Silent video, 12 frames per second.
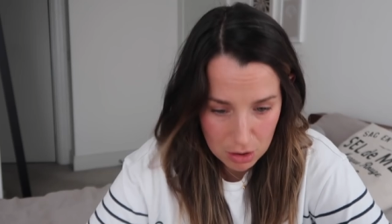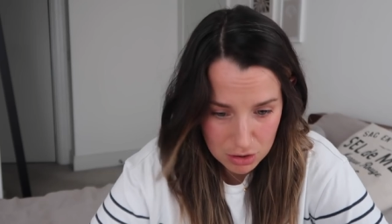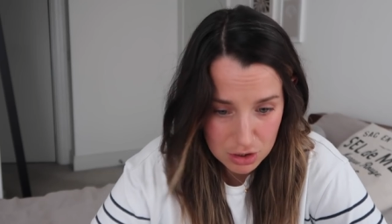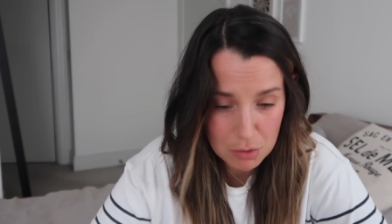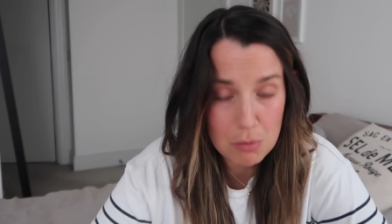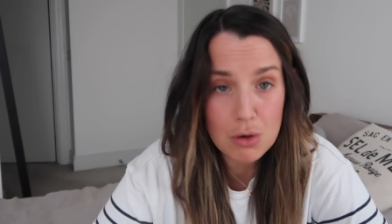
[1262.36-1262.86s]

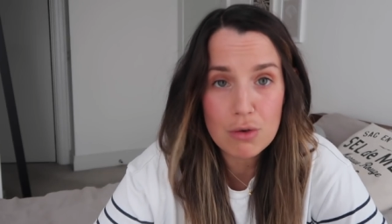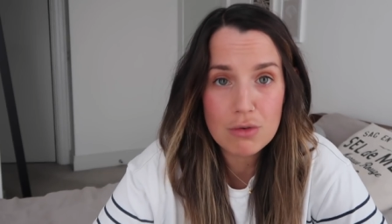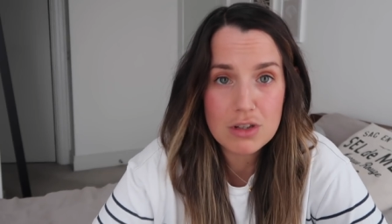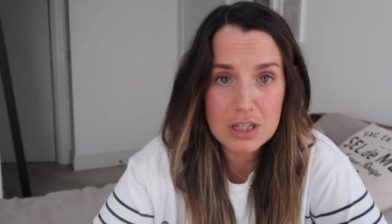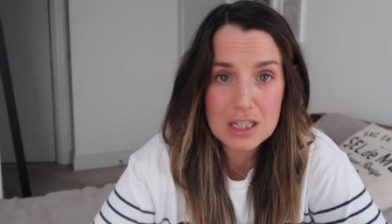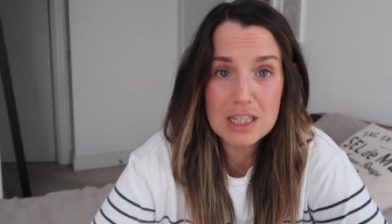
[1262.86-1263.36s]
asked to
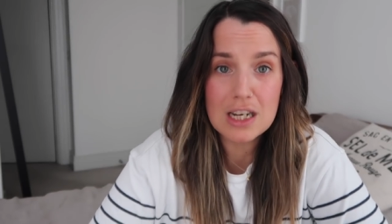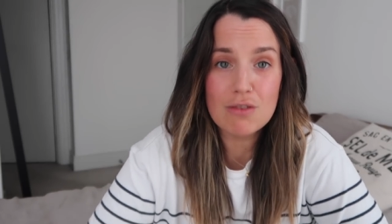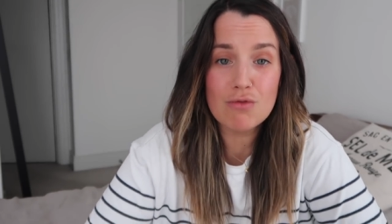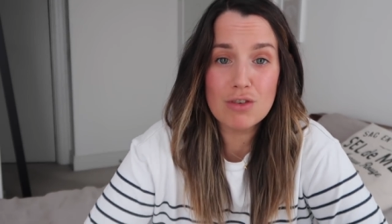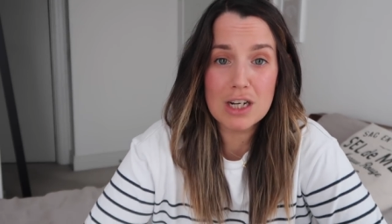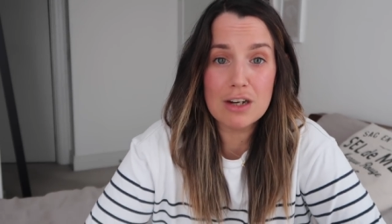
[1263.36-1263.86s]
move, to
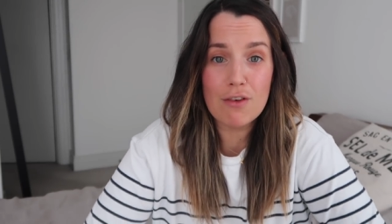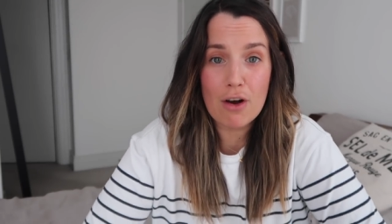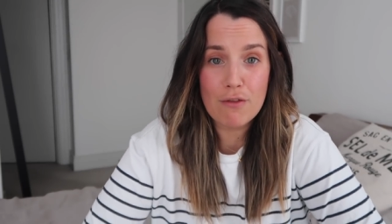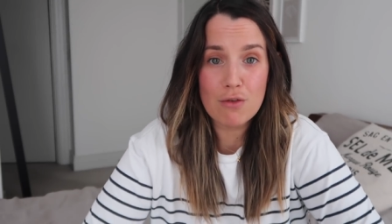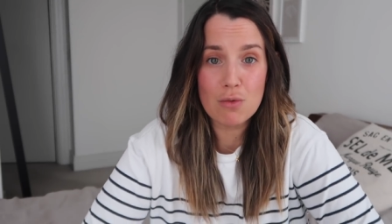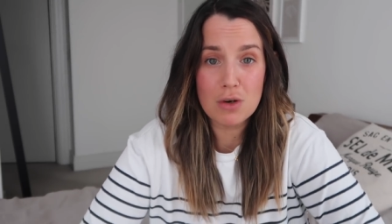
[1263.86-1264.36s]
sit really
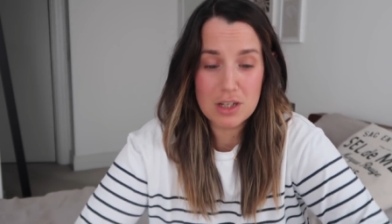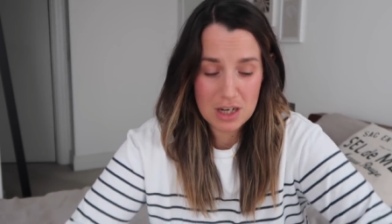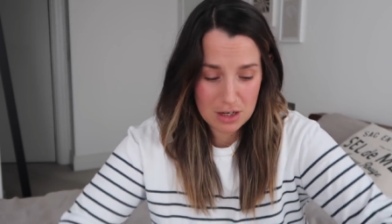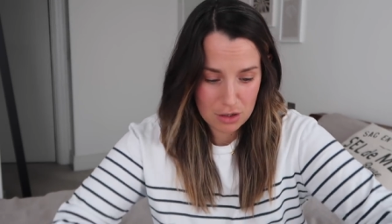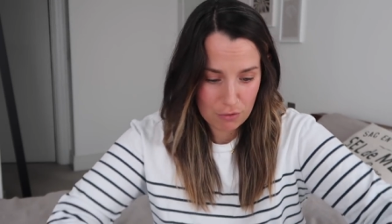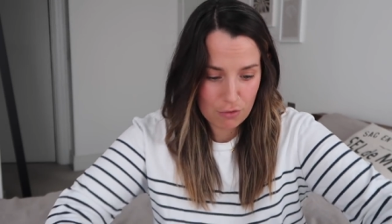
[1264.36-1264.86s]
far forward,
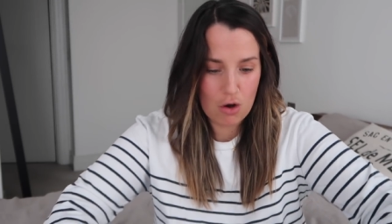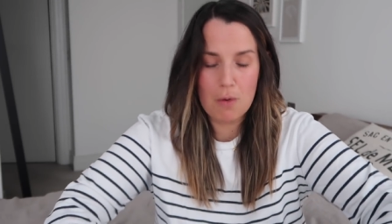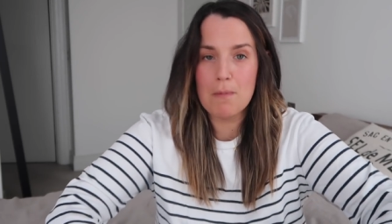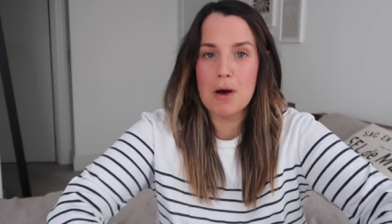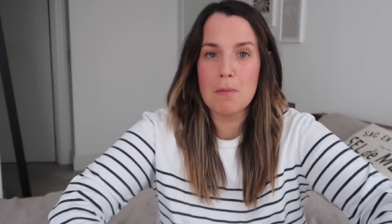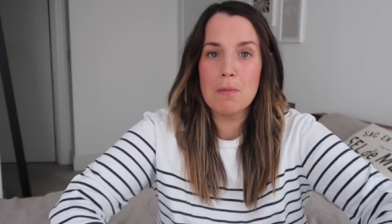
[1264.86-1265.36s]
and you've got
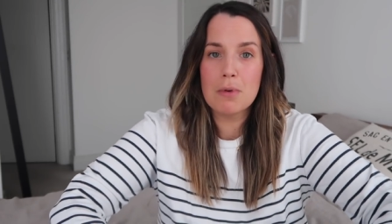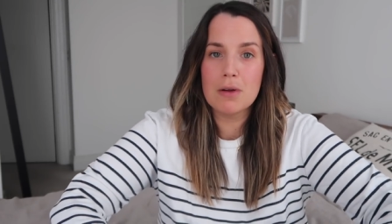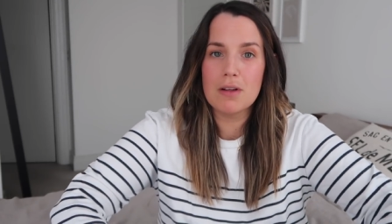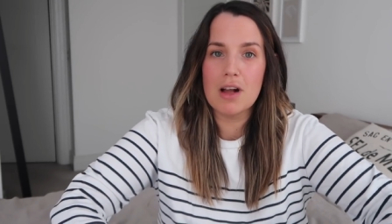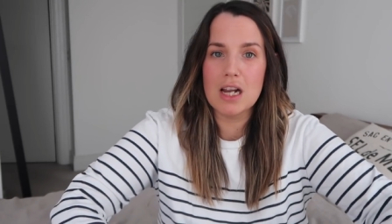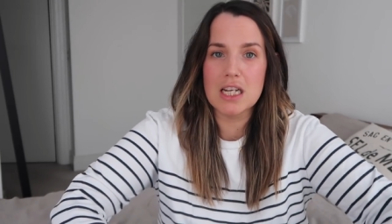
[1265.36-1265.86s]
a bump,
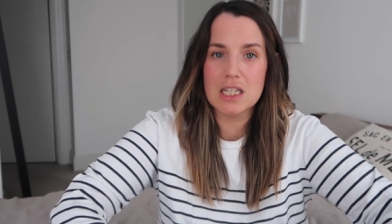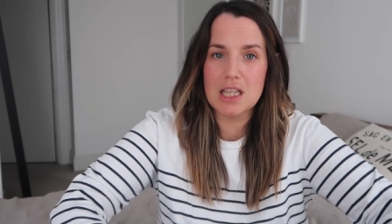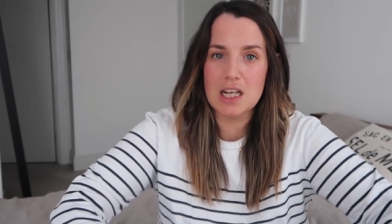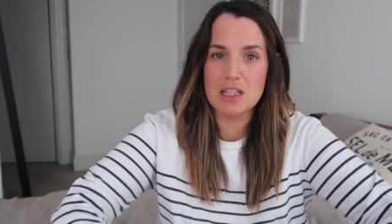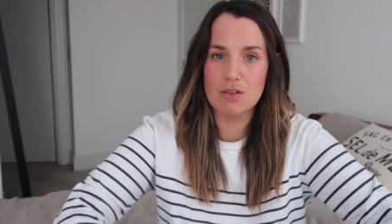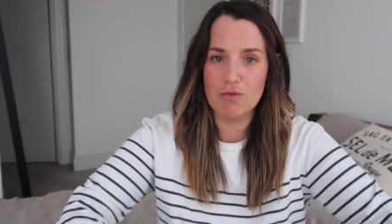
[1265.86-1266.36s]
and
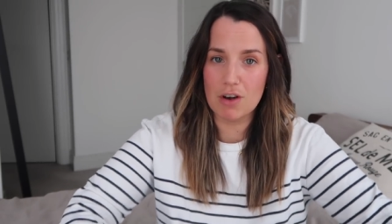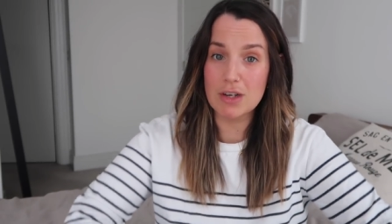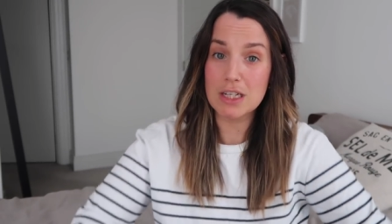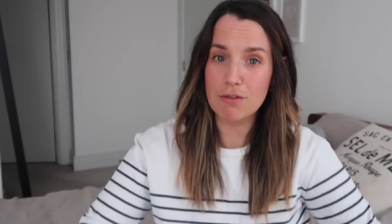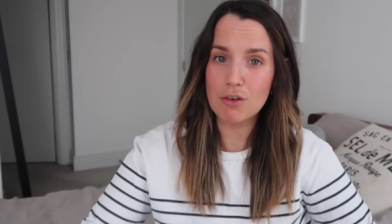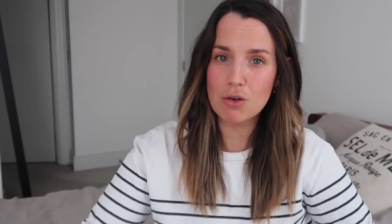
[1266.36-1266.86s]
that's
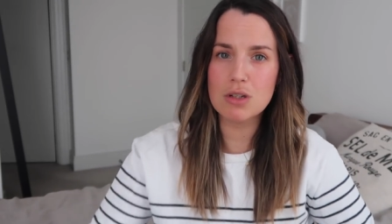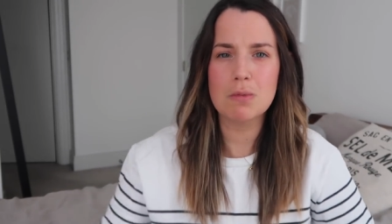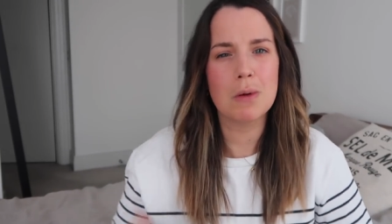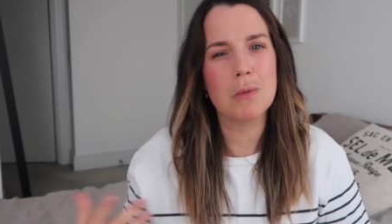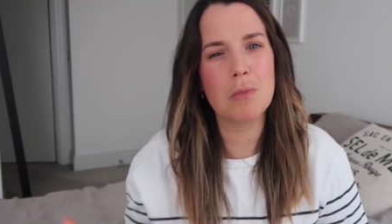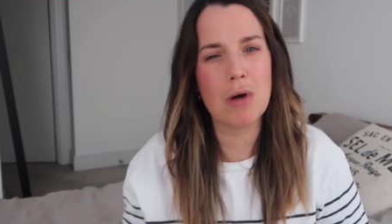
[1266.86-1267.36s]
very difficult.
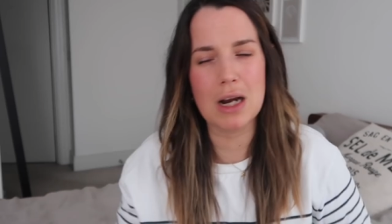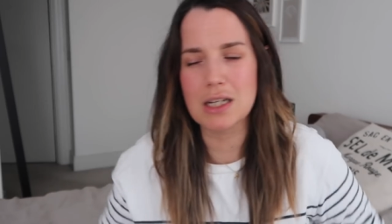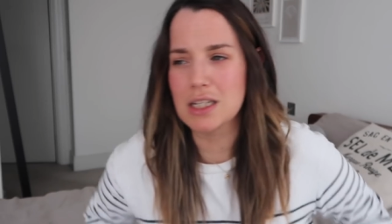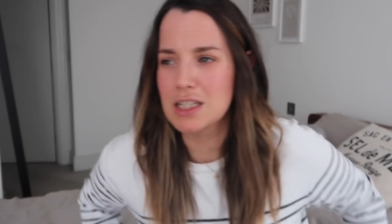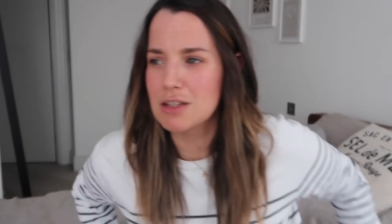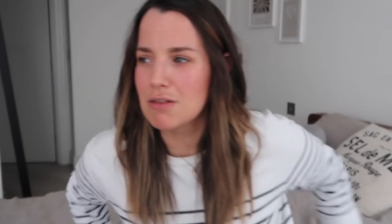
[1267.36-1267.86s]
So maybe
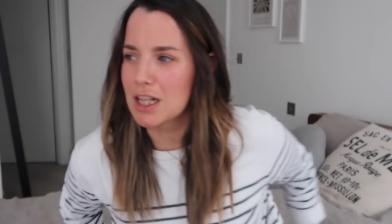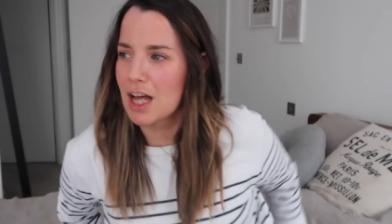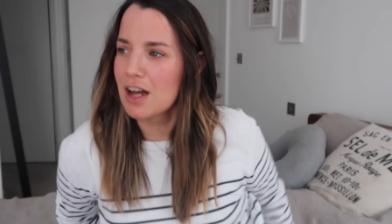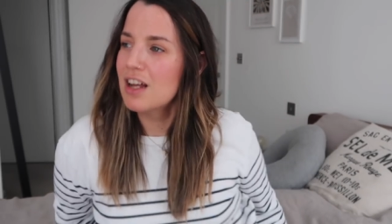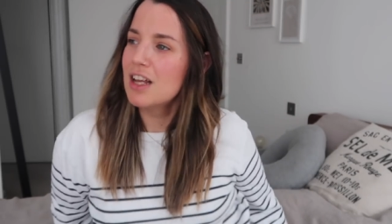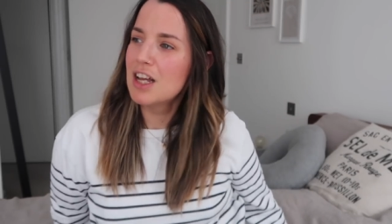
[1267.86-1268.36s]
practice doing
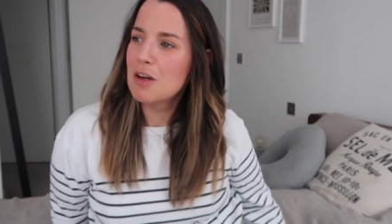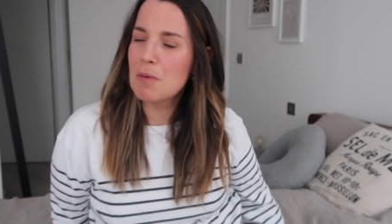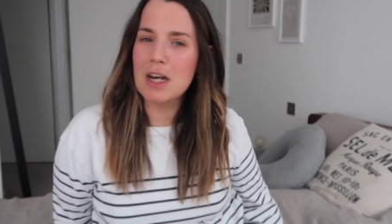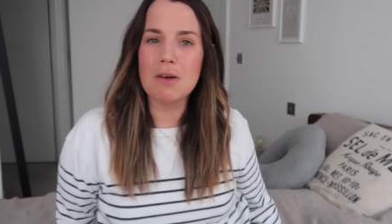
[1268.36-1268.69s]
that. But